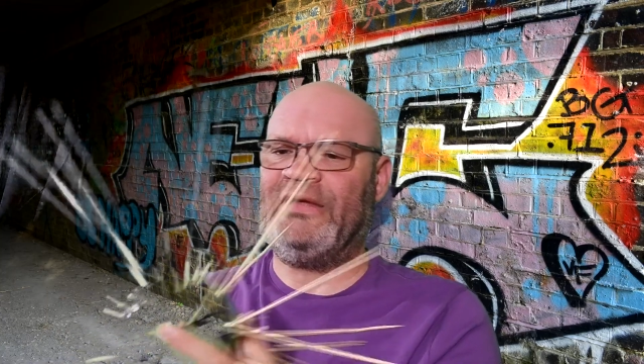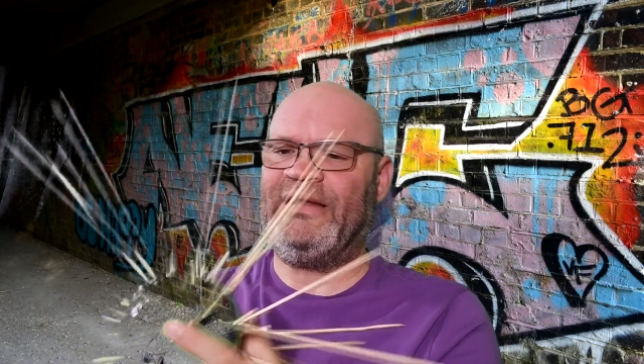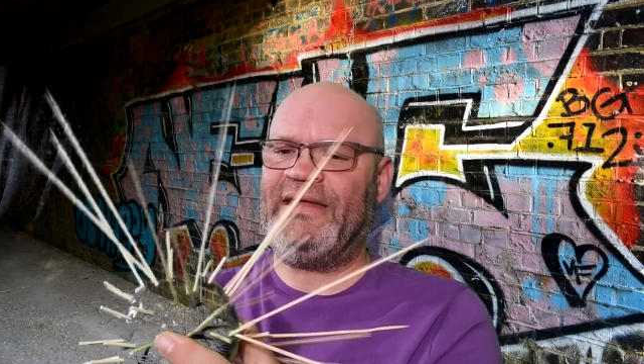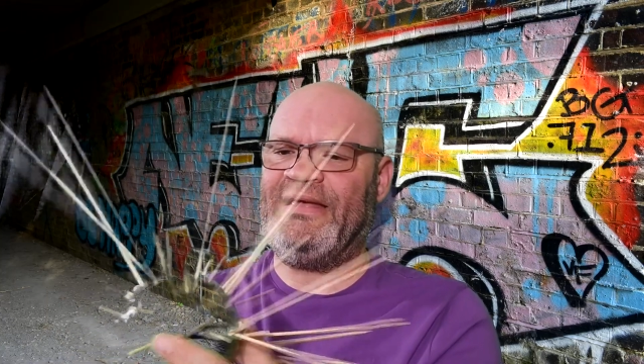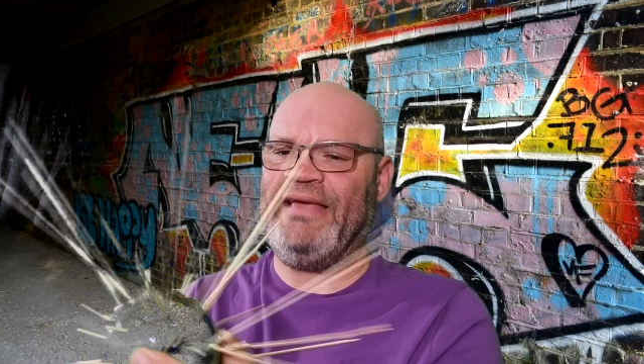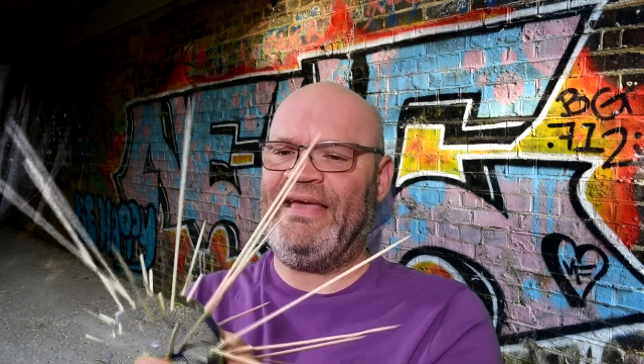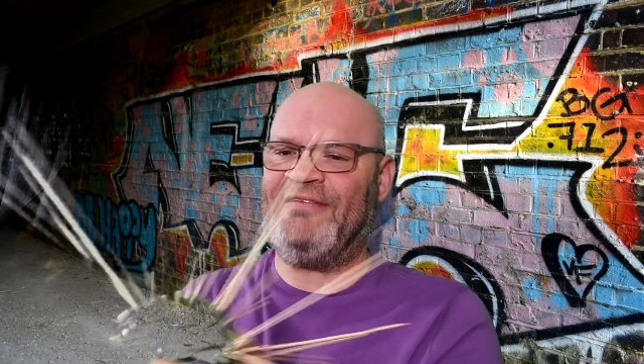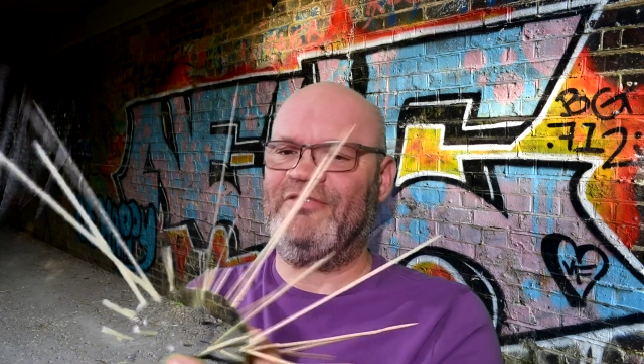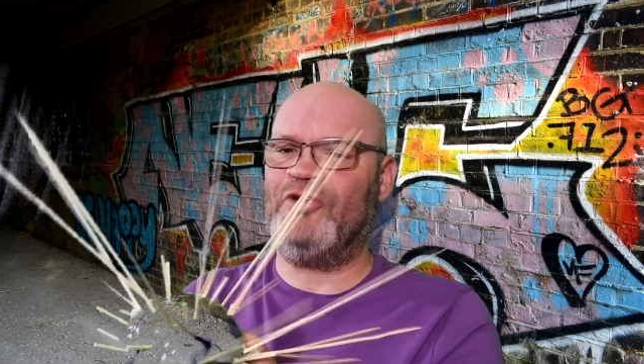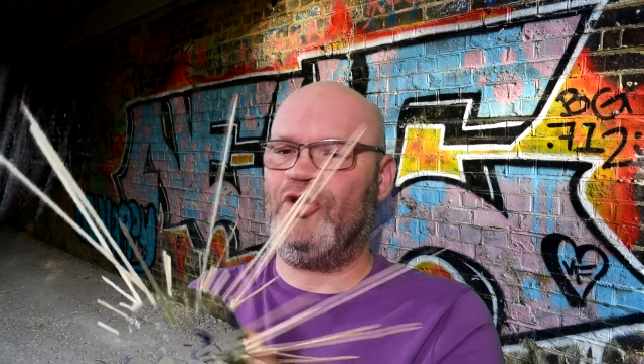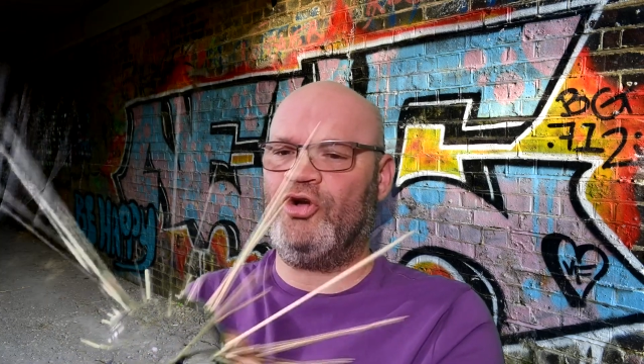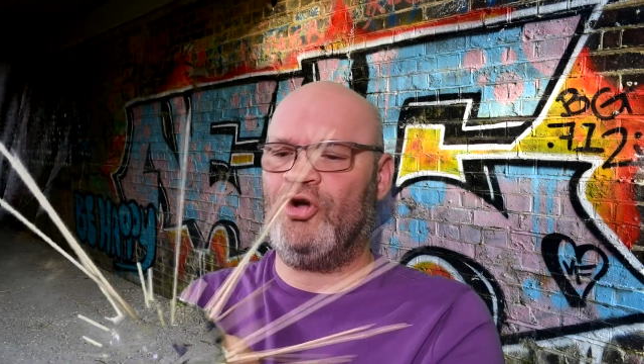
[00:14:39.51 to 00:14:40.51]
And
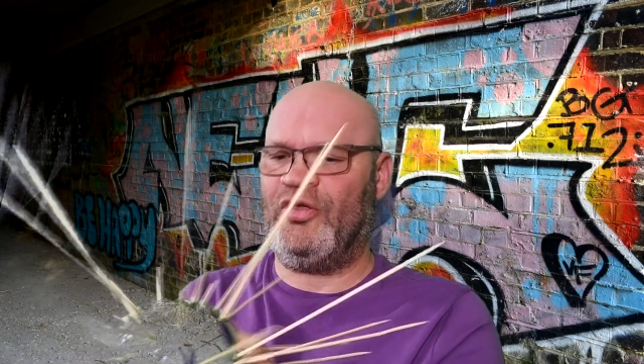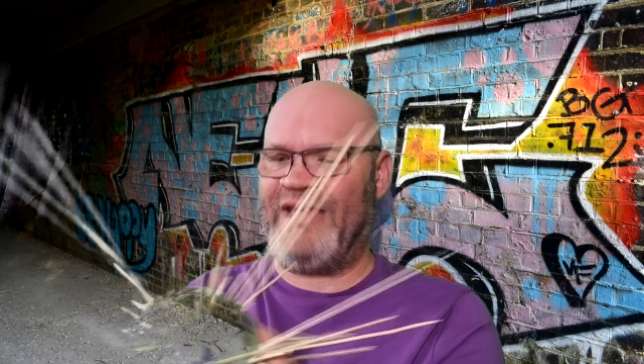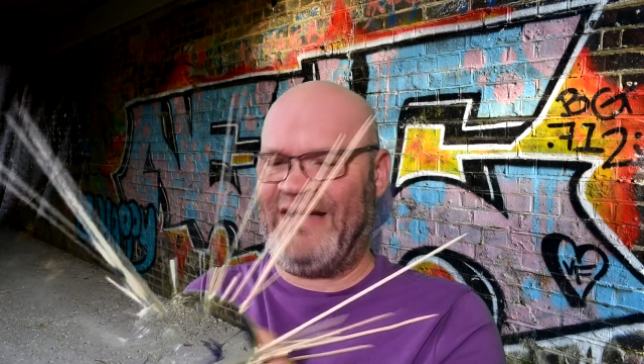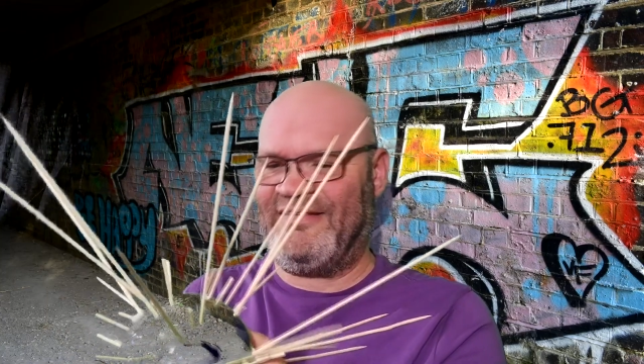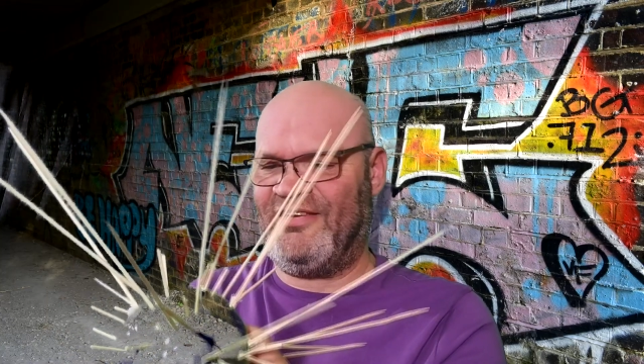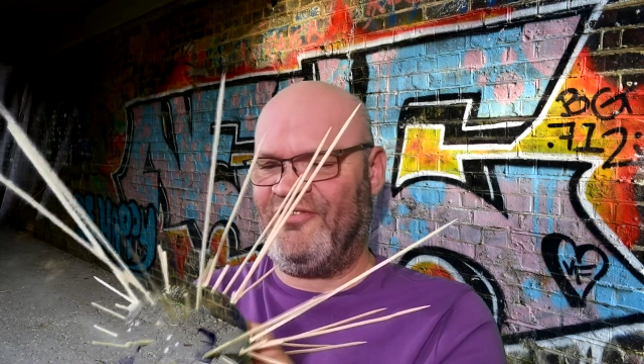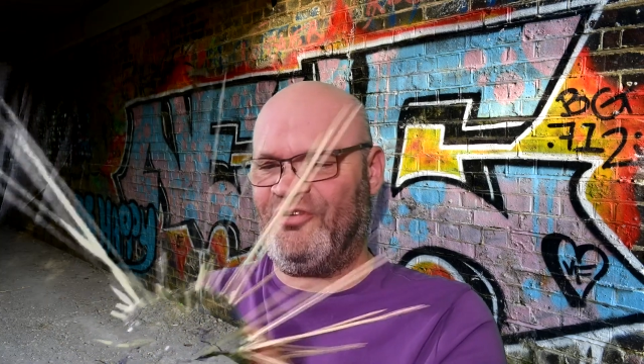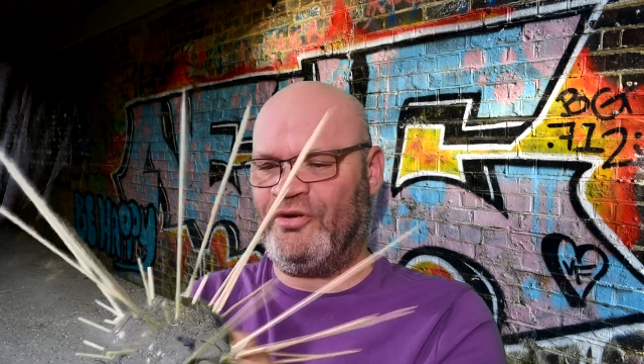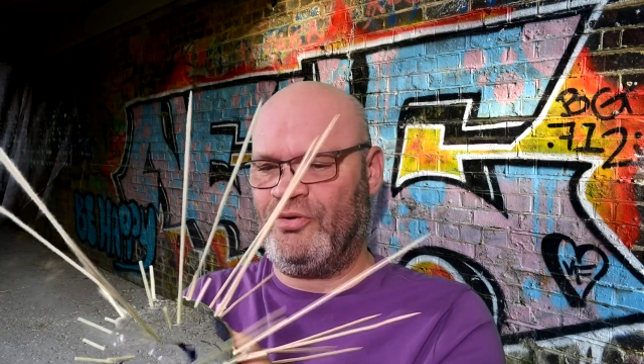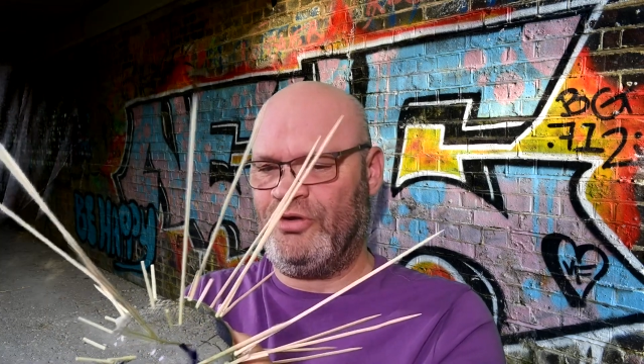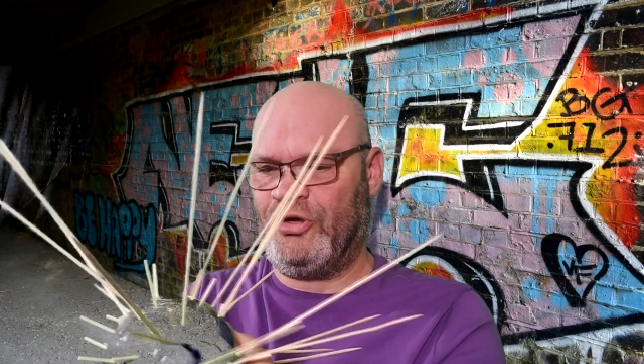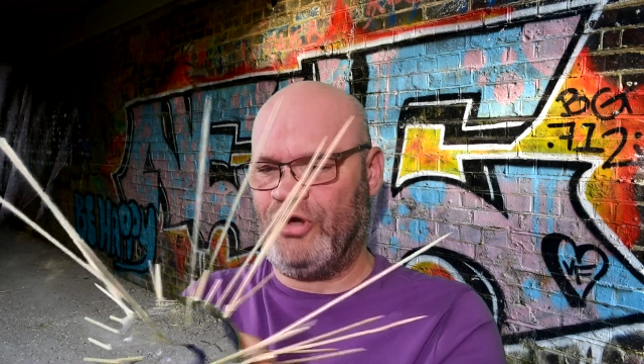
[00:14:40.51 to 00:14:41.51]
it's not got that
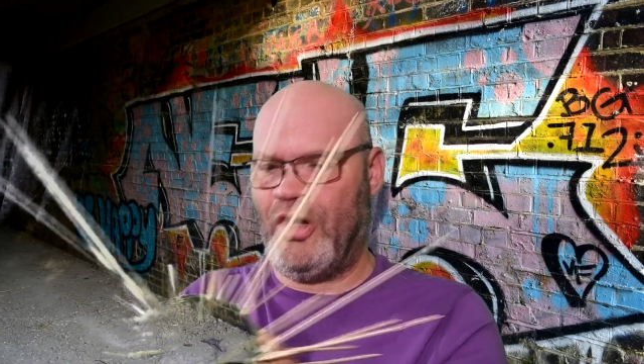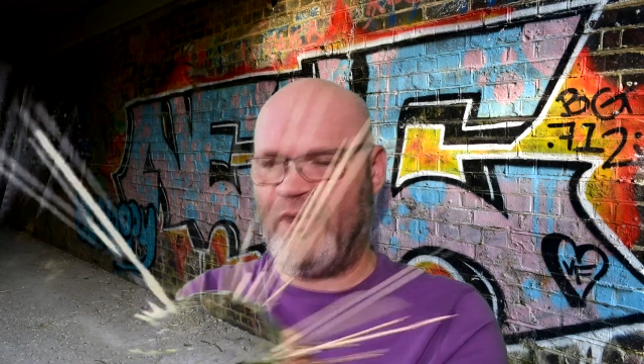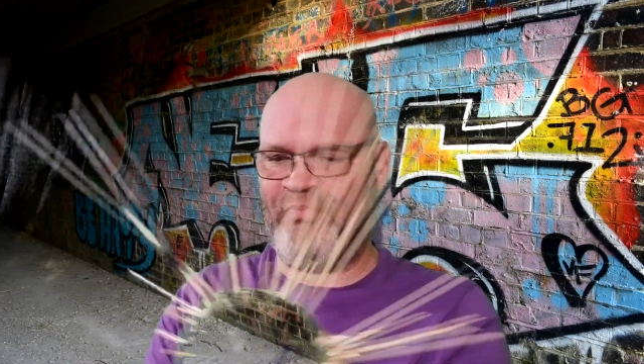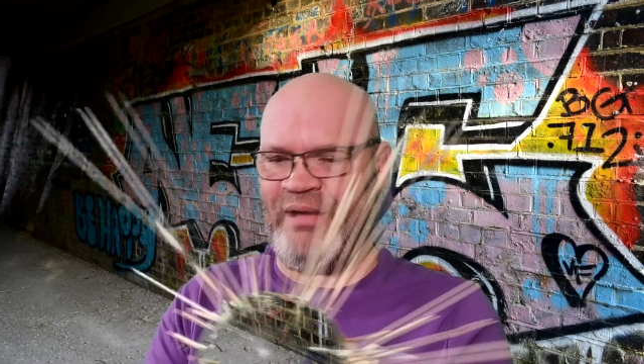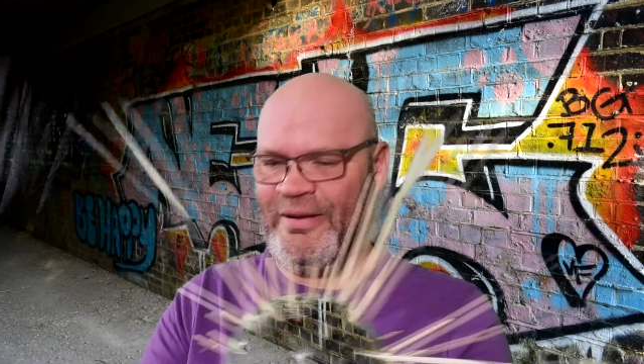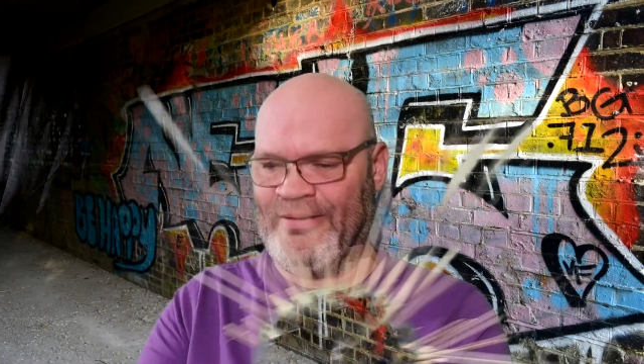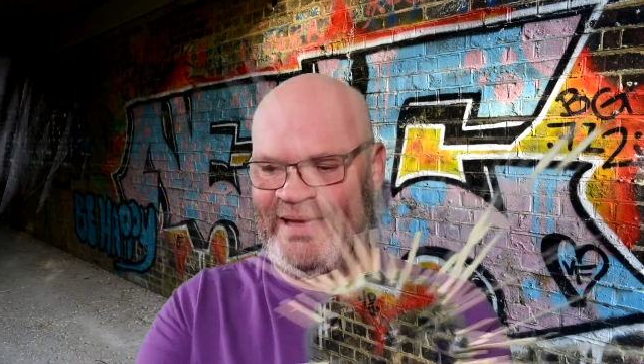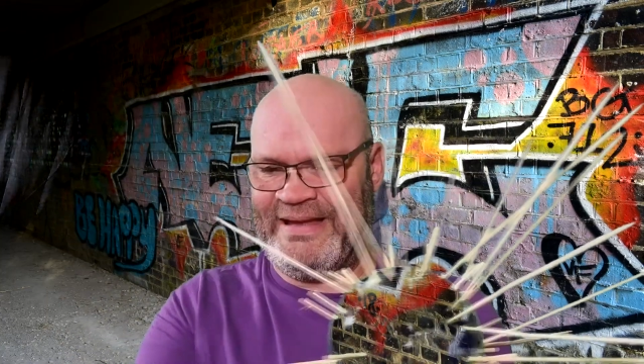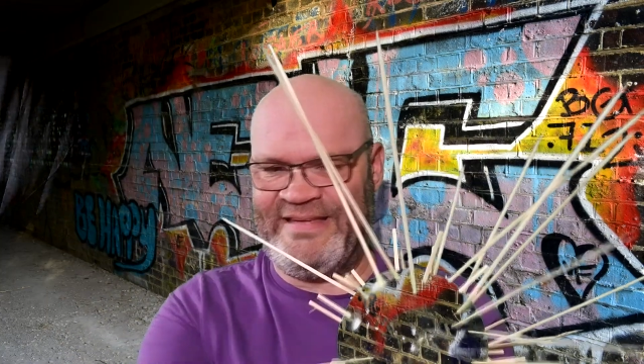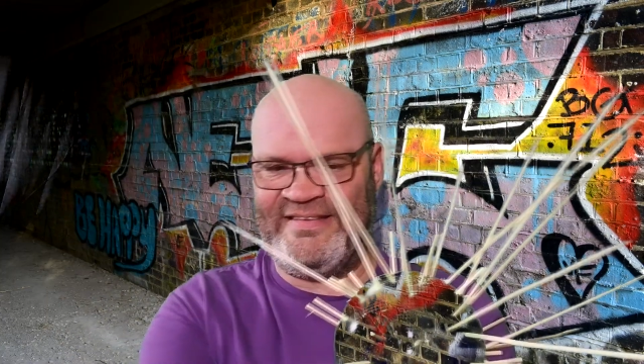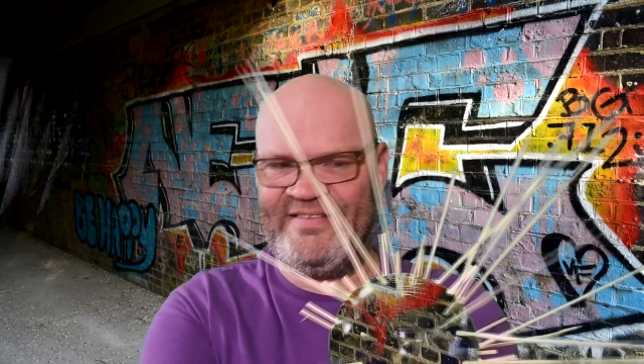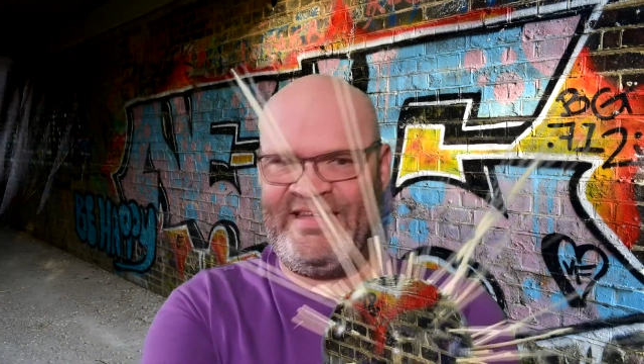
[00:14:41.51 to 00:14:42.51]
difficult, you can't poke
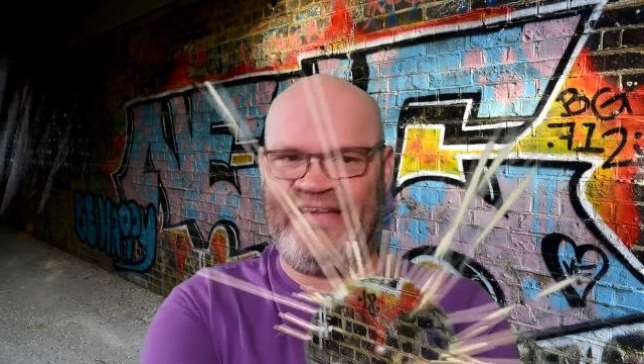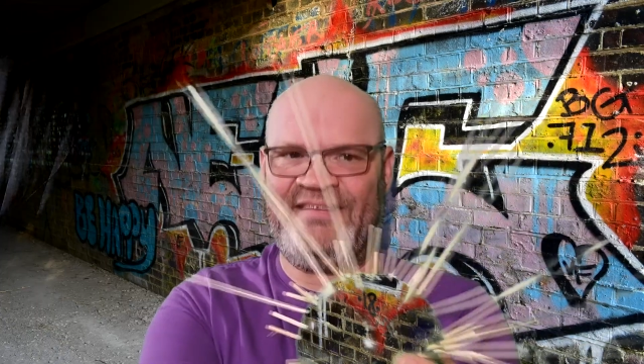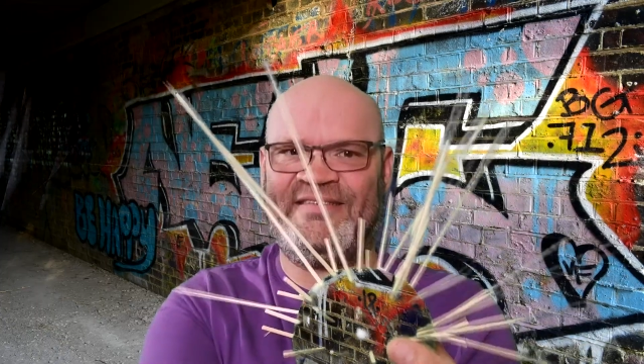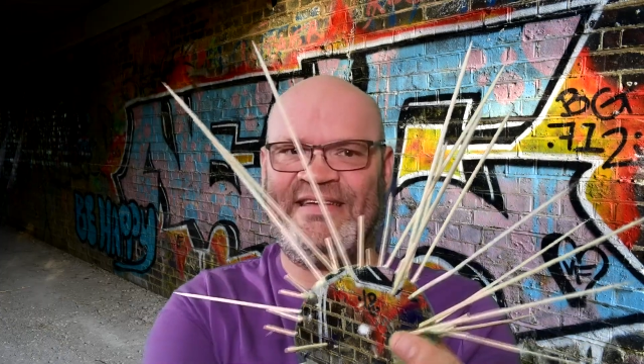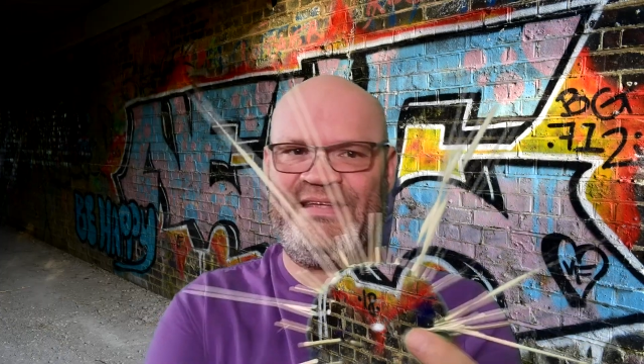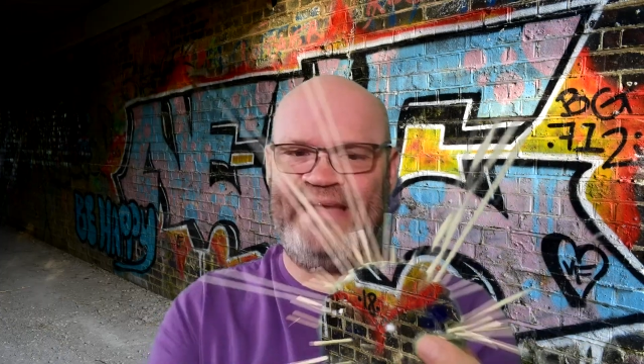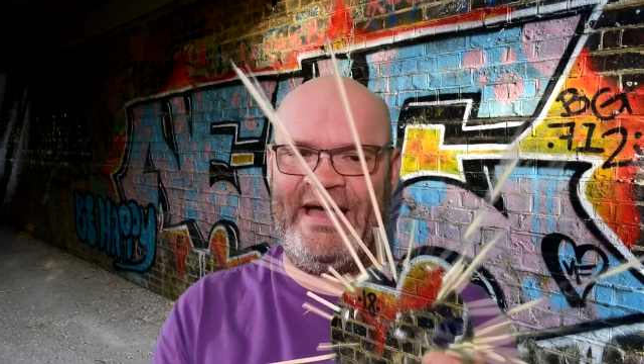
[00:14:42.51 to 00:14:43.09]
any sticks in